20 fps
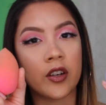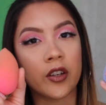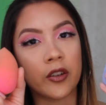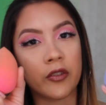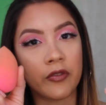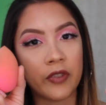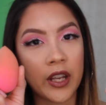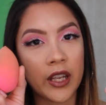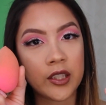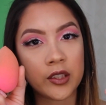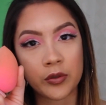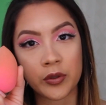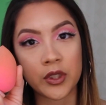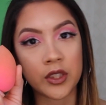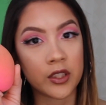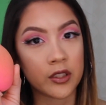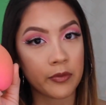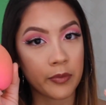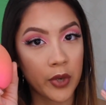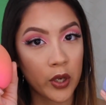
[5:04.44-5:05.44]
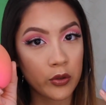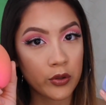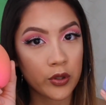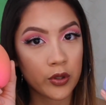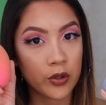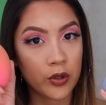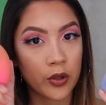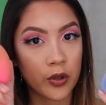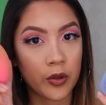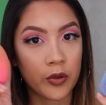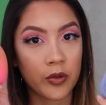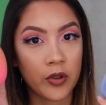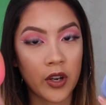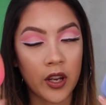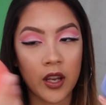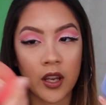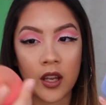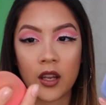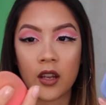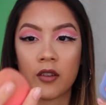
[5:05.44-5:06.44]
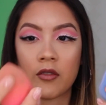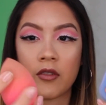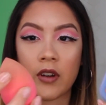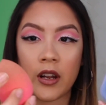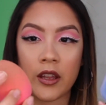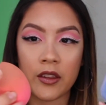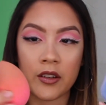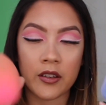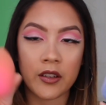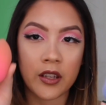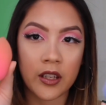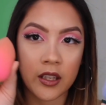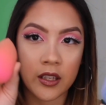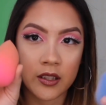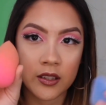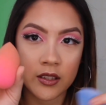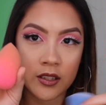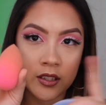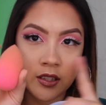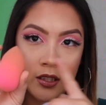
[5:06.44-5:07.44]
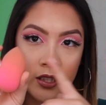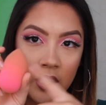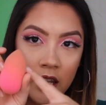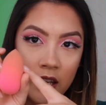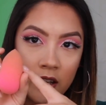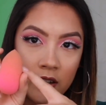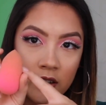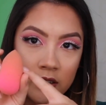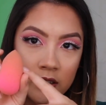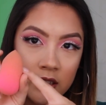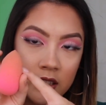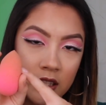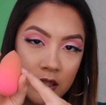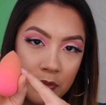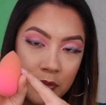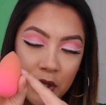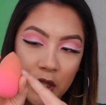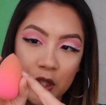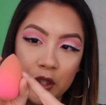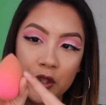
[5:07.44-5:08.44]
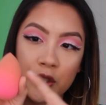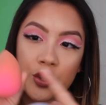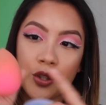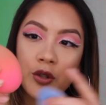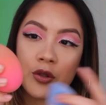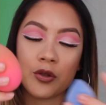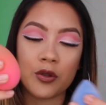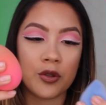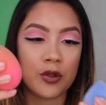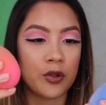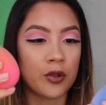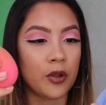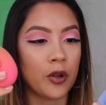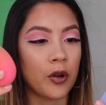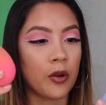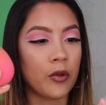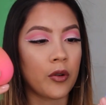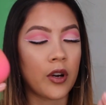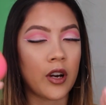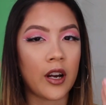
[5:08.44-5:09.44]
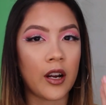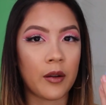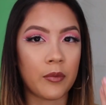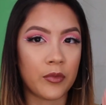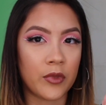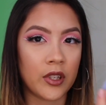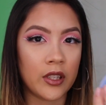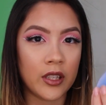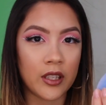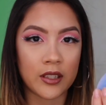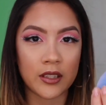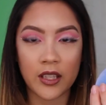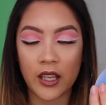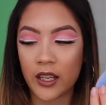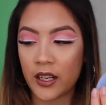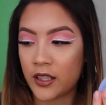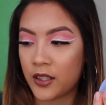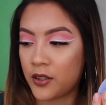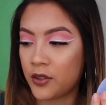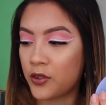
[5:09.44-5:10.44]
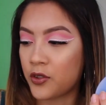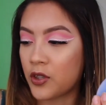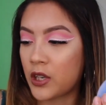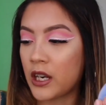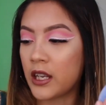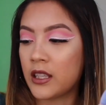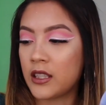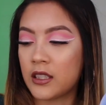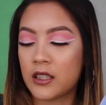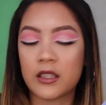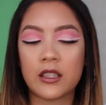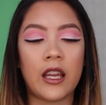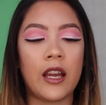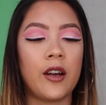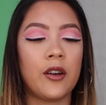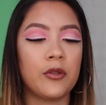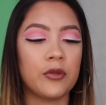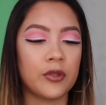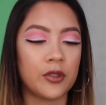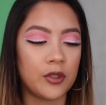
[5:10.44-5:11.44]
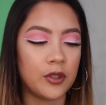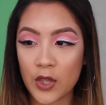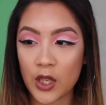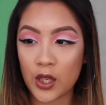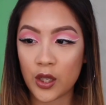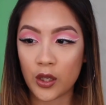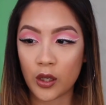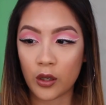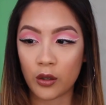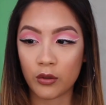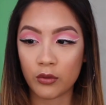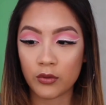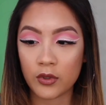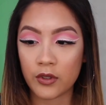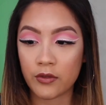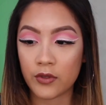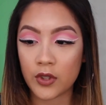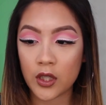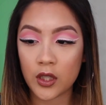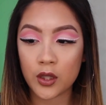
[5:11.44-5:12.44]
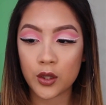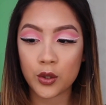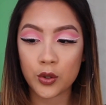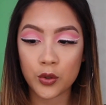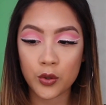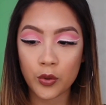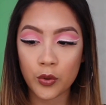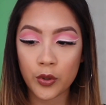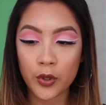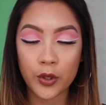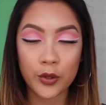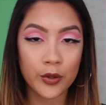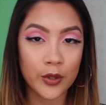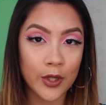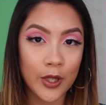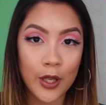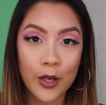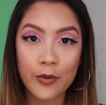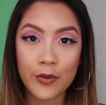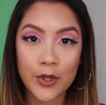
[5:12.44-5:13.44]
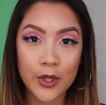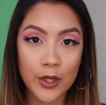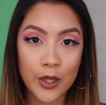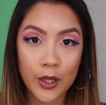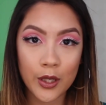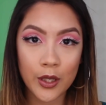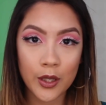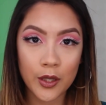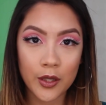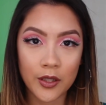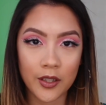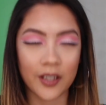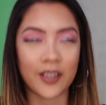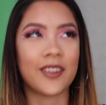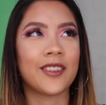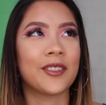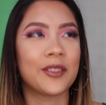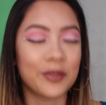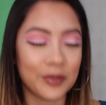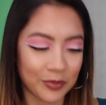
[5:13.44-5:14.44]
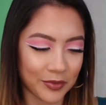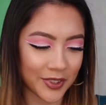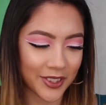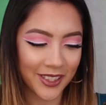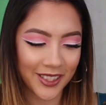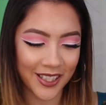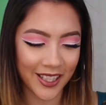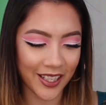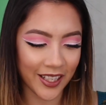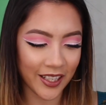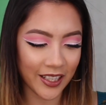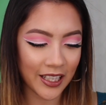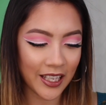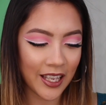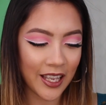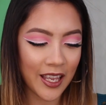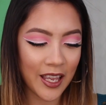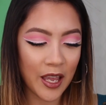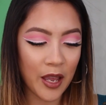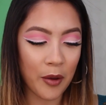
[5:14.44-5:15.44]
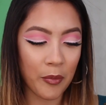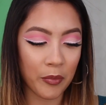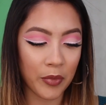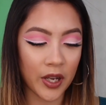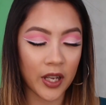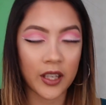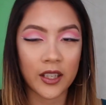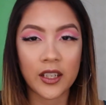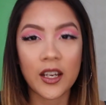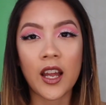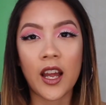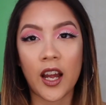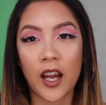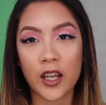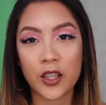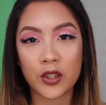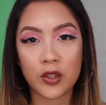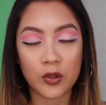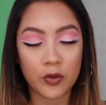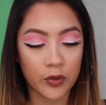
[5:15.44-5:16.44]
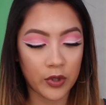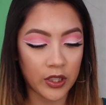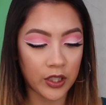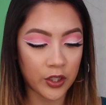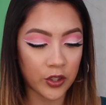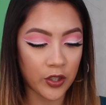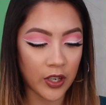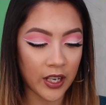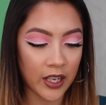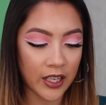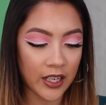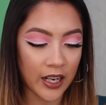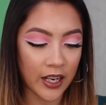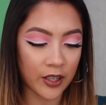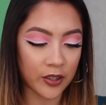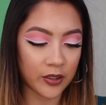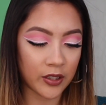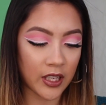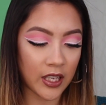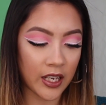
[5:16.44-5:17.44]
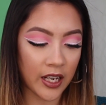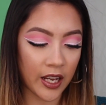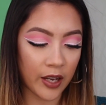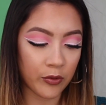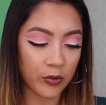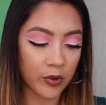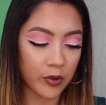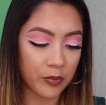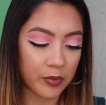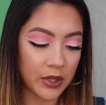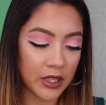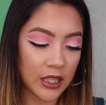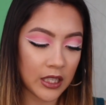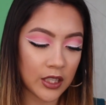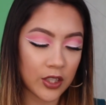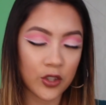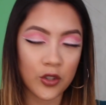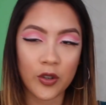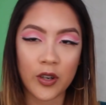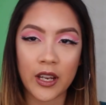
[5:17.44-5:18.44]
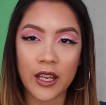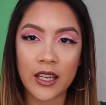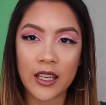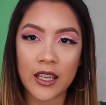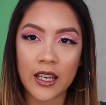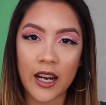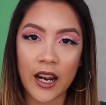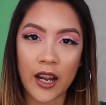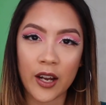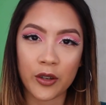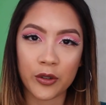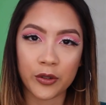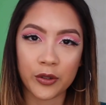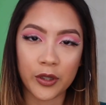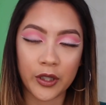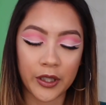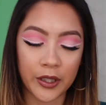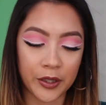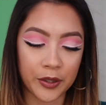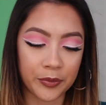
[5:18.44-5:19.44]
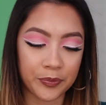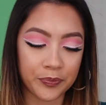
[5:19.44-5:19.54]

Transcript: it on your face where it's supposed to go, rather than staying on the sponge. So I'm really excited to try this out. You know, if Naked Tutorial said it was good, I'm just kidding. But I do want to try it out, and I will be trying it out.